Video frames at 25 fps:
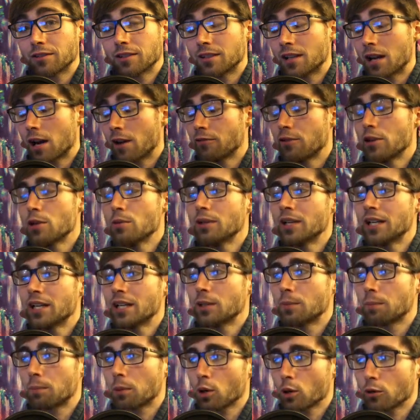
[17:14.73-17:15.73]
Now, if he would have hit
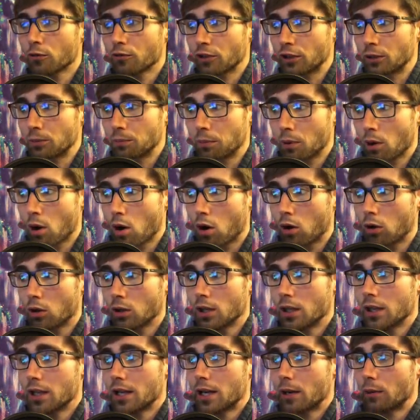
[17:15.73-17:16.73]
a perfect ball,
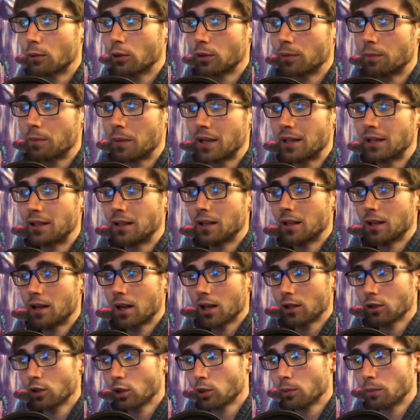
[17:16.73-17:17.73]
it would have been
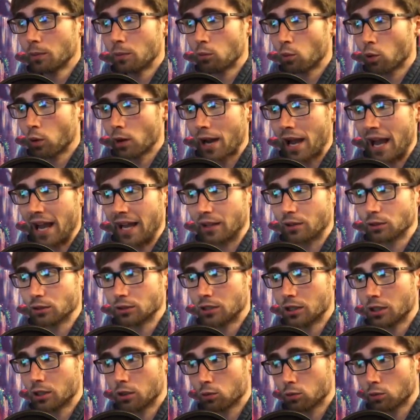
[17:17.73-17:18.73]
a little bit more angled
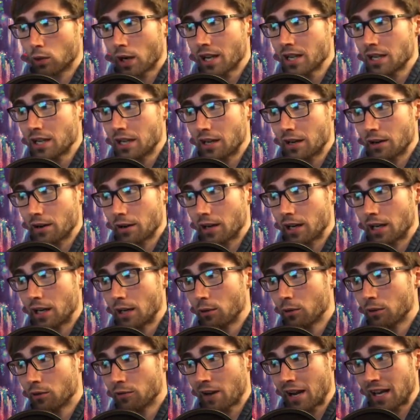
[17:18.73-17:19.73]
to the right here, and he
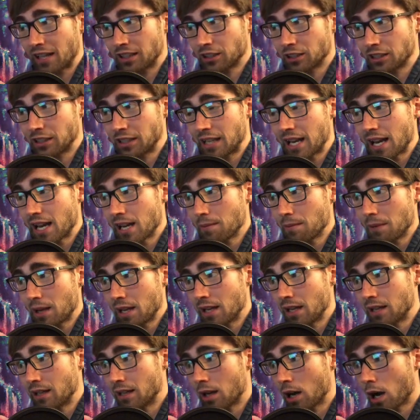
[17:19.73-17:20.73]
would have actually came
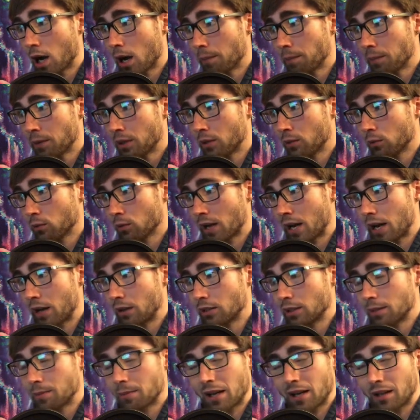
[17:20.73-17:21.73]
in up and
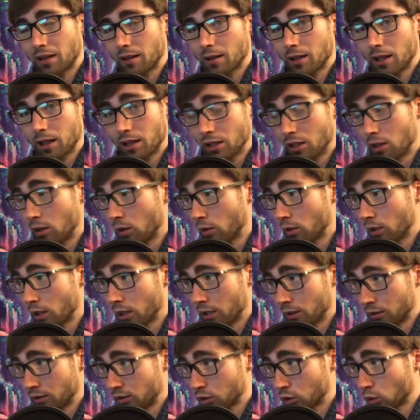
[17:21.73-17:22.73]
around about
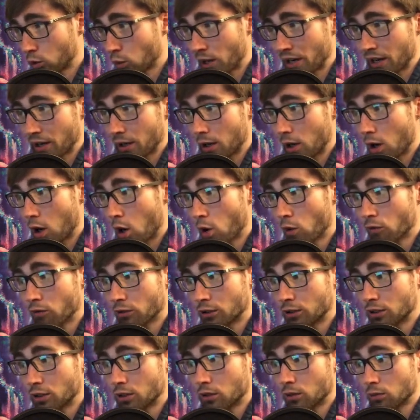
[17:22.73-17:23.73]
a square
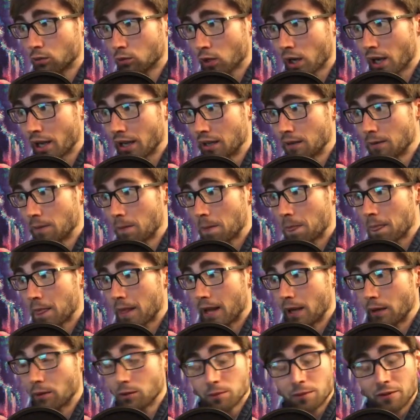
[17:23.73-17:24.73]
over to the right,
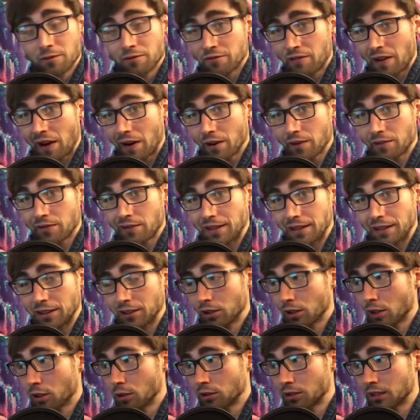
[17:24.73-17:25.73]
and would have been very, very
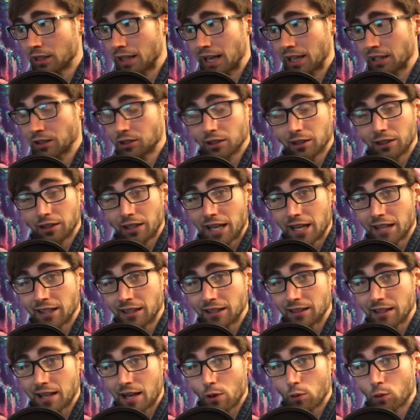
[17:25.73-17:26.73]
close at actually
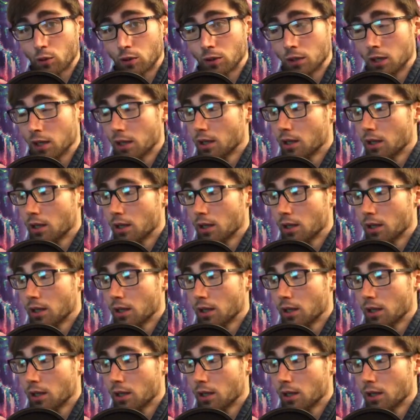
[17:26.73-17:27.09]
landing that one.